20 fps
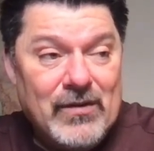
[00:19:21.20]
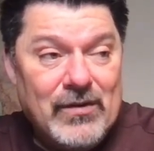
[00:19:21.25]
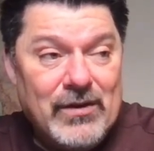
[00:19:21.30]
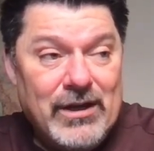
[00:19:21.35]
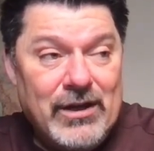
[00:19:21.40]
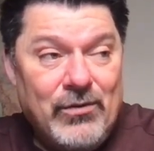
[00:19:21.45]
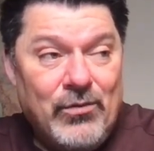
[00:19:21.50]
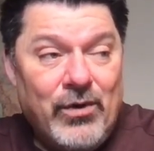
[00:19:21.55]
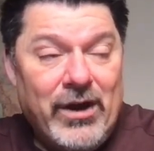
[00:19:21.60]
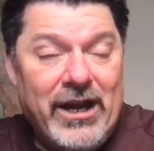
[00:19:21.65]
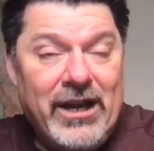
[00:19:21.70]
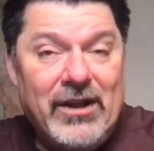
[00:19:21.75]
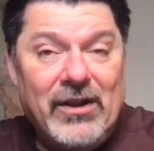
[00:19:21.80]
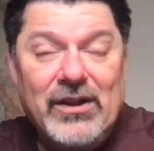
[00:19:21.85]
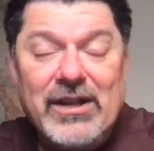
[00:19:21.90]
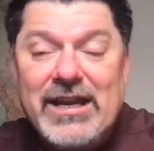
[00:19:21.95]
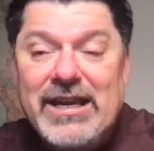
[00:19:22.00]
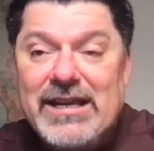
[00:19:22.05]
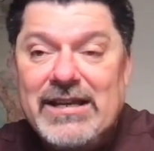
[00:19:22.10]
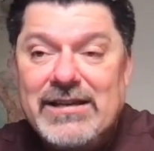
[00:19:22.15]
And while
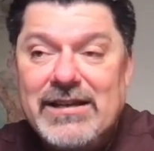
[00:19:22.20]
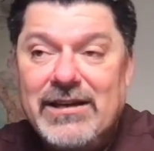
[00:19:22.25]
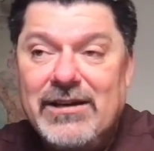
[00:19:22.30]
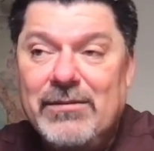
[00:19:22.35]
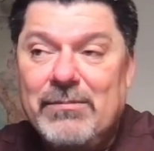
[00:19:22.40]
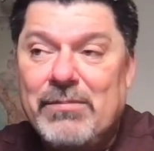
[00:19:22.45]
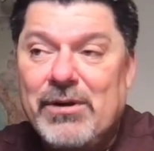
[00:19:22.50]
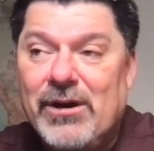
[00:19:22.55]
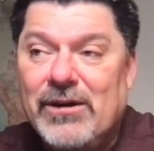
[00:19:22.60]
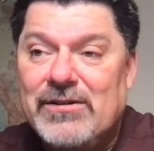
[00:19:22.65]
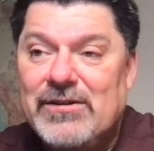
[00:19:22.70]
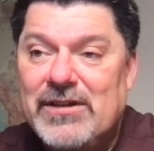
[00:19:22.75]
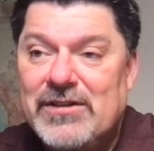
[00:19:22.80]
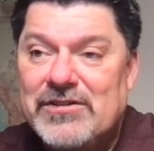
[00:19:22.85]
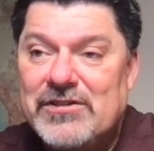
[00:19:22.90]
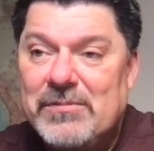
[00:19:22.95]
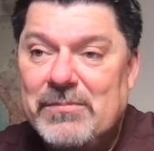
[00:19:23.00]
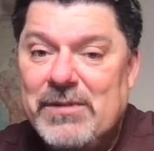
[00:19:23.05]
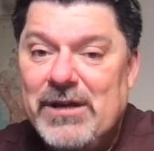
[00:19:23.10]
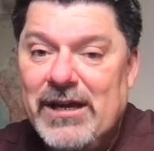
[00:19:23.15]
he didn't
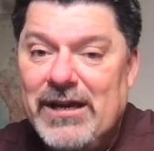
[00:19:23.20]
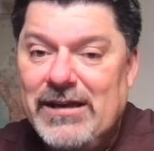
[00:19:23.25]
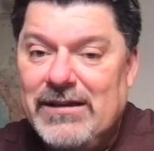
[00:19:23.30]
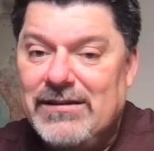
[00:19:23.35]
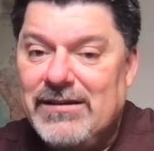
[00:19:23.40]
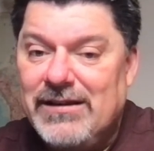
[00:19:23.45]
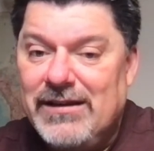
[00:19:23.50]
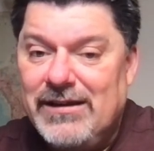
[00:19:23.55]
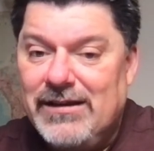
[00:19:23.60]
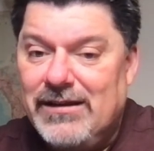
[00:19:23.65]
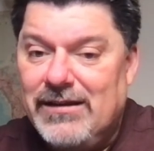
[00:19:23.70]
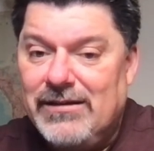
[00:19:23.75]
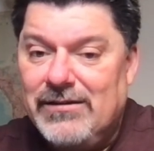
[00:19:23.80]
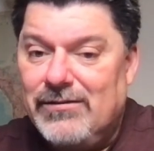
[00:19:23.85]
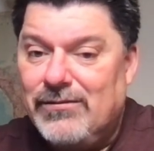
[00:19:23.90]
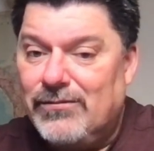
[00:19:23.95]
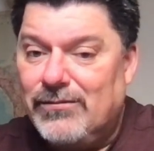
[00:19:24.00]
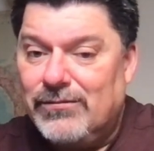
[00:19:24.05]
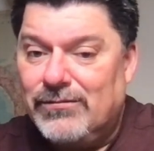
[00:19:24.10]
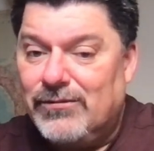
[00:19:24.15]
participate
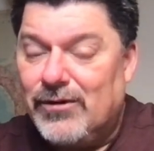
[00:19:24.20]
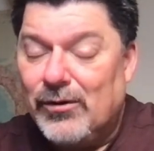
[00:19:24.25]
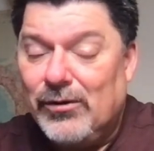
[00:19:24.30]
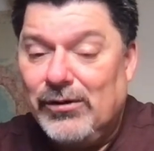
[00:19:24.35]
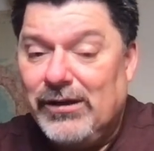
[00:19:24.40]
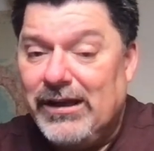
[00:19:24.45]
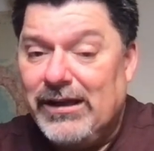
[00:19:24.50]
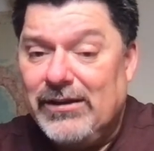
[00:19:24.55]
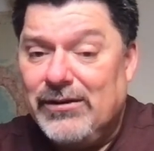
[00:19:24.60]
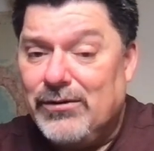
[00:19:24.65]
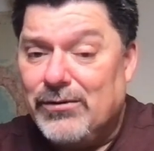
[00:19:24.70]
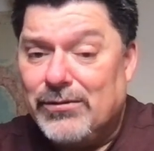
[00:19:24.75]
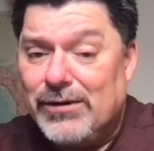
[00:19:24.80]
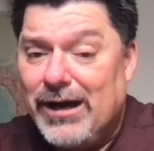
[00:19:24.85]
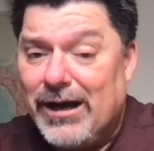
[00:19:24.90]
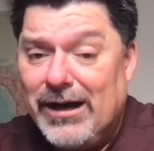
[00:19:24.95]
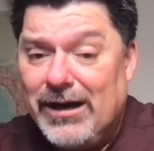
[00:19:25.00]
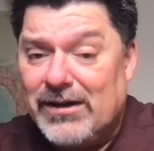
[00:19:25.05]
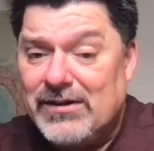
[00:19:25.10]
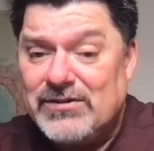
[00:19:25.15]
in rolling the
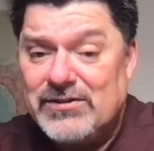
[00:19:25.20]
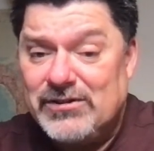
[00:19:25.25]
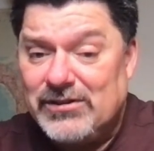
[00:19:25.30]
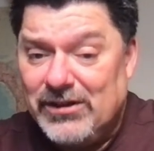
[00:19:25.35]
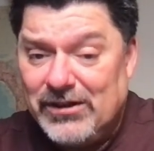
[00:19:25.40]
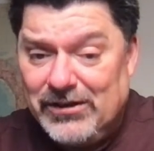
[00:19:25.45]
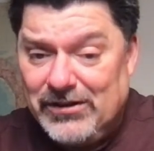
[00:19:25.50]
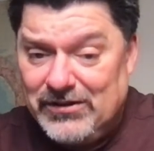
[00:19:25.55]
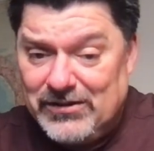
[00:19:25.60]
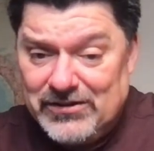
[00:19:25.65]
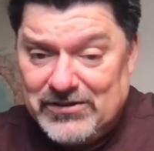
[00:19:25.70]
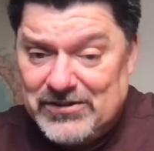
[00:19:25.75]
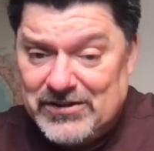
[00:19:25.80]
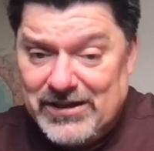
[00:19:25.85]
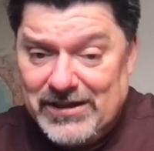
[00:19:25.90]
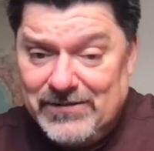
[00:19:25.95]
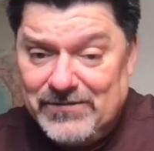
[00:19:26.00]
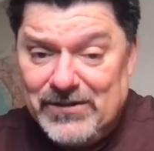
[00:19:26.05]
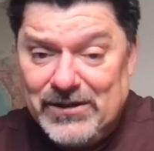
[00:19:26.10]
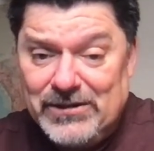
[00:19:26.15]
rocks onto
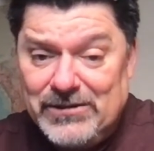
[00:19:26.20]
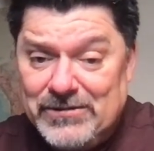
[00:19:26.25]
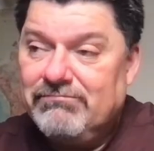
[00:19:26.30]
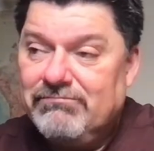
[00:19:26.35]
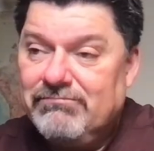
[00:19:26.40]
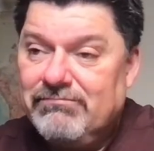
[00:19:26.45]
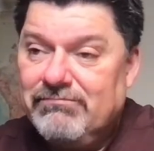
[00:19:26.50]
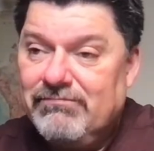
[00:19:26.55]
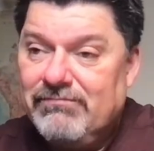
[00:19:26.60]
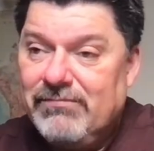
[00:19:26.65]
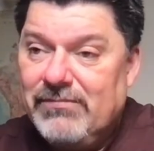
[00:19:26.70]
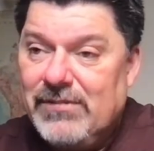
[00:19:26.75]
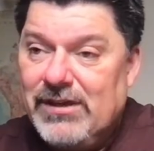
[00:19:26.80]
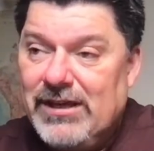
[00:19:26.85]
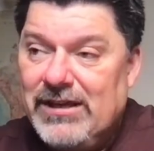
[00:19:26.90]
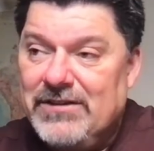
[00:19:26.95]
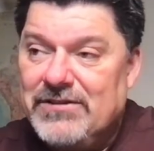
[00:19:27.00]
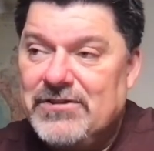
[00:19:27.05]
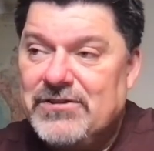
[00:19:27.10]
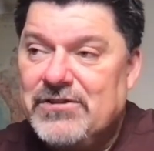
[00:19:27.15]
Stephen,
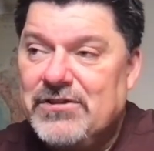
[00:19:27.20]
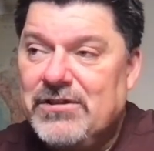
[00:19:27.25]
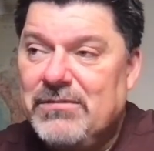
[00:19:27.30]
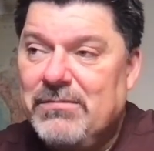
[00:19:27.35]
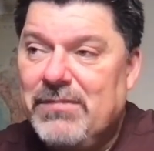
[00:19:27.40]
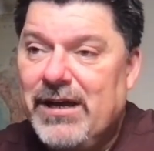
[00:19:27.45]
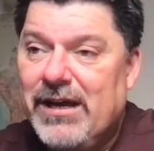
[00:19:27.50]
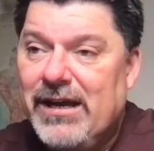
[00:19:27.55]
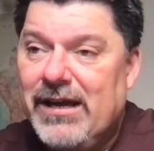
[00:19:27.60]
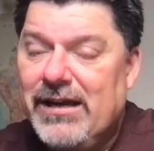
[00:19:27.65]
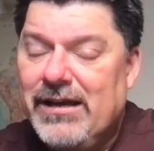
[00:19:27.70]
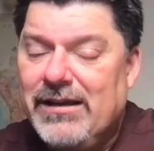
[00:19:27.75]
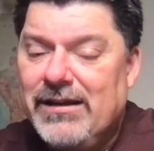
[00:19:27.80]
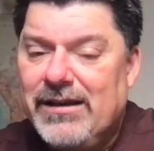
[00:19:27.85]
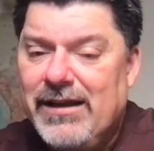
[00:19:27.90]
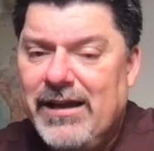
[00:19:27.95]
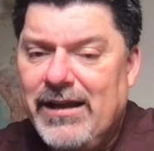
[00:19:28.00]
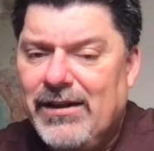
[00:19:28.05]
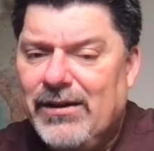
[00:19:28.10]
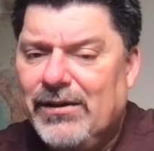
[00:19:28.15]
he stood by
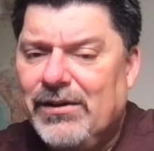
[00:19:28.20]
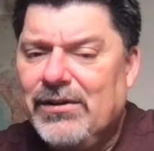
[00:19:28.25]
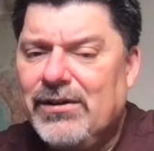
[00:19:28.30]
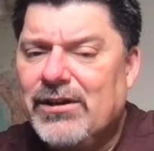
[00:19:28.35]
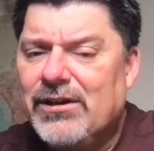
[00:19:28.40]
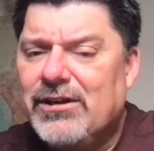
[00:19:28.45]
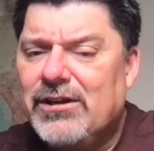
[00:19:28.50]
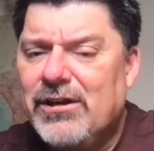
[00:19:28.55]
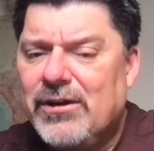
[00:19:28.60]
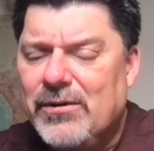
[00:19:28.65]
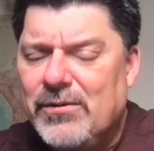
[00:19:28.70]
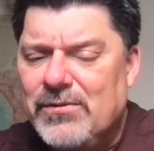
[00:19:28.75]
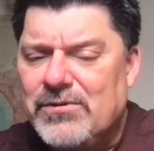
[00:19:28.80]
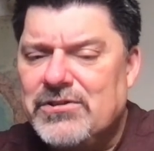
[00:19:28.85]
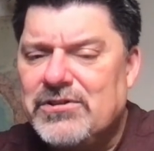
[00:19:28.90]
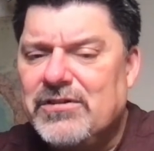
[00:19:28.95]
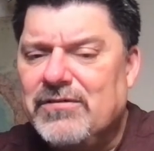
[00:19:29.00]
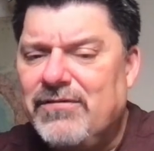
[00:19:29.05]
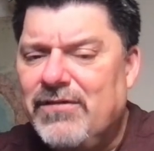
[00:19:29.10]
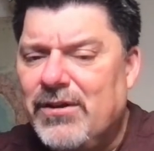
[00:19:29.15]
and held the
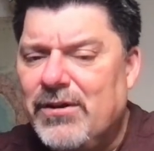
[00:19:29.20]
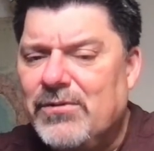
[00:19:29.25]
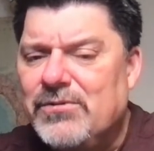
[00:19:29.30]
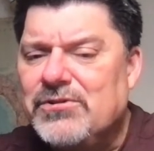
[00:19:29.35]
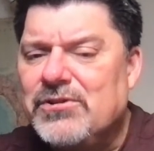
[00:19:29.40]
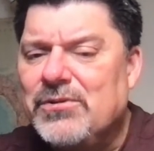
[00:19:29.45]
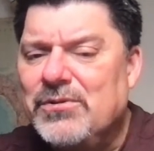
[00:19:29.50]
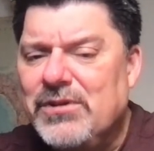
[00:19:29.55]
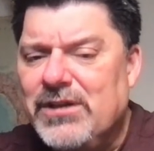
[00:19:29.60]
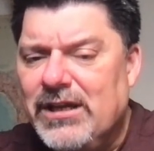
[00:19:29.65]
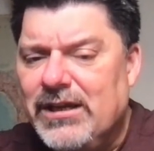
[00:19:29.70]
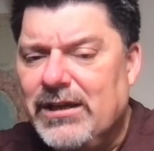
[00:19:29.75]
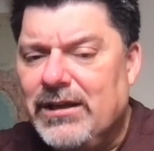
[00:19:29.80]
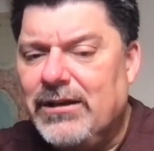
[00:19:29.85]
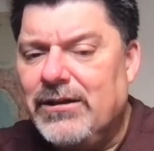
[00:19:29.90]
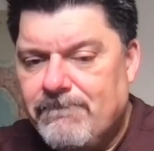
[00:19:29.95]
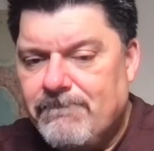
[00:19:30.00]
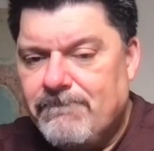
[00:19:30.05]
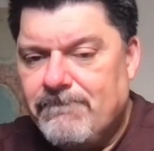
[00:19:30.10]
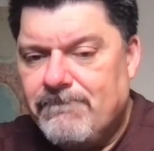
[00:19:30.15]
coats of those who
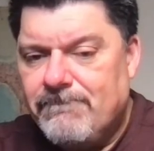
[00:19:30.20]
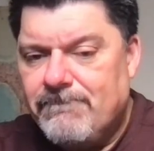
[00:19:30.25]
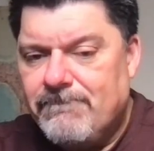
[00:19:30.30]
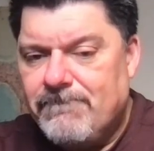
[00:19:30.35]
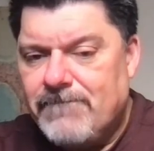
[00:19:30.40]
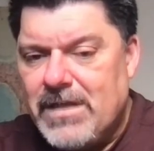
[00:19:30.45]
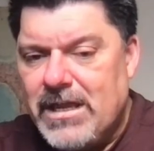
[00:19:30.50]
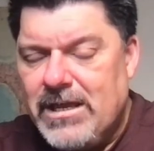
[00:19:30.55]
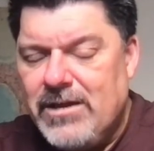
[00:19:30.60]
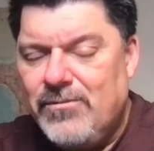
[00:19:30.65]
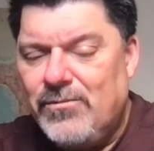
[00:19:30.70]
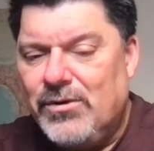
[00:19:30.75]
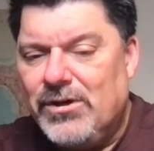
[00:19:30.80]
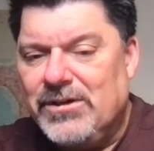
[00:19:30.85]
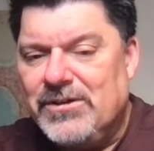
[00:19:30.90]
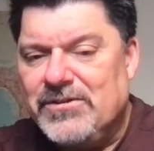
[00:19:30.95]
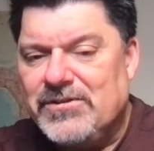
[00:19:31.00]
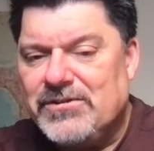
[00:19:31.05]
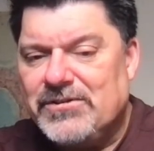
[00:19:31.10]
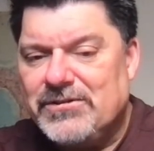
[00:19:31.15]
did. He
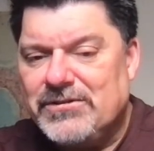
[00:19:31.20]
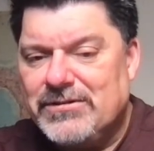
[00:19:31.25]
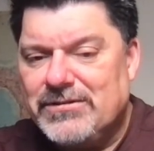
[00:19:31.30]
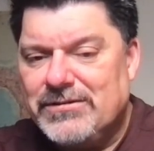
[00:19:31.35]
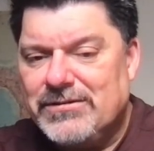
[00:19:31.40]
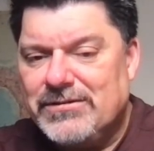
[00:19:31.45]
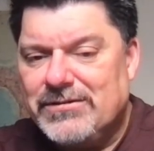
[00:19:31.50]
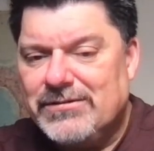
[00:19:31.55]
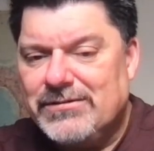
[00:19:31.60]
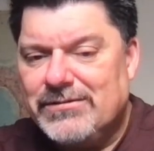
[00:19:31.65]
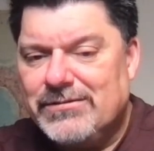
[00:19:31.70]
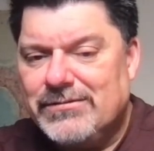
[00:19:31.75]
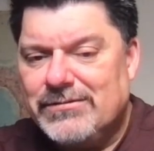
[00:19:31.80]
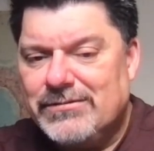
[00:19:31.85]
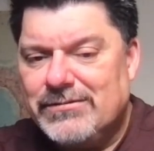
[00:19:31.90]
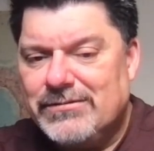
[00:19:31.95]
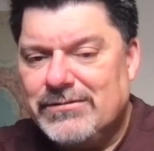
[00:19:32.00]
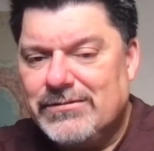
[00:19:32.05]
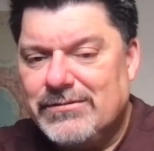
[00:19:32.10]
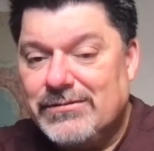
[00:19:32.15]
was
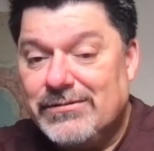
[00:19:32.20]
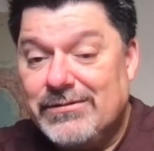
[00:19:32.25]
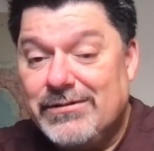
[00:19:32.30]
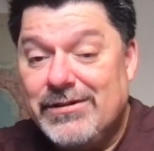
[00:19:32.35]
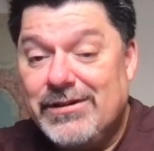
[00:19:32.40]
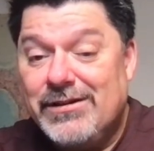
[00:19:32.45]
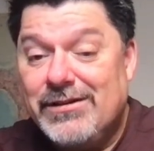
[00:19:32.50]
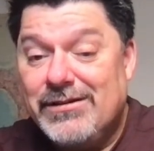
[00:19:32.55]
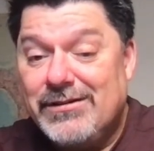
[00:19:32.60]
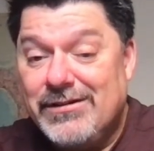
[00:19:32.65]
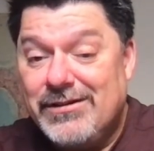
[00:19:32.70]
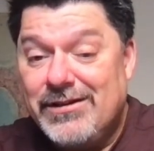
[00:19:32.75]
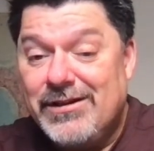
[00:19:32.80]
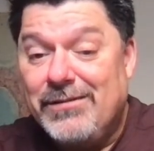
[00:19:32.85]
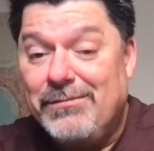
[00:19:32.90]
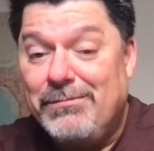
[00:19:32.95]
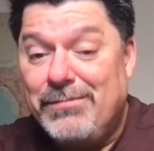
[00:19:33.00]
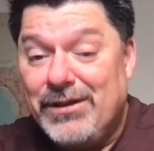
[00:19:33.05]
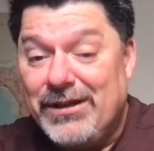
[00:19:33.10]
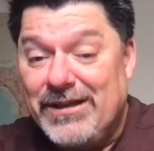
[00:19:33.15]

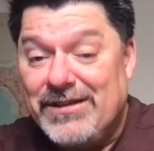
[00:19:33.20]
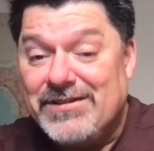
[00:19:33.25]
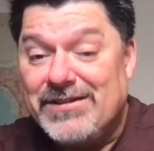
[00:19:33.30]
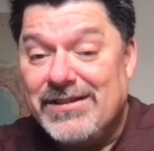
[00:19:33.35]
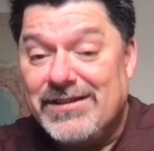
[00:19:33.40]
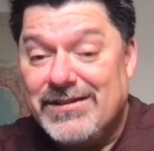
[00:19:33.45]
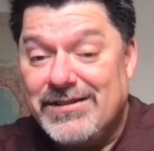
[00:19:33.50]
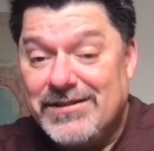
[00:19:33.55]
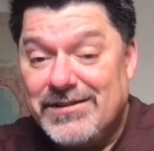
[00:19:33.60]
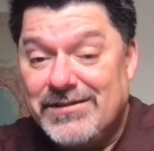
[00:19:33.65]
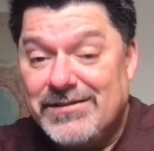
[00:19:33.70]
complicit.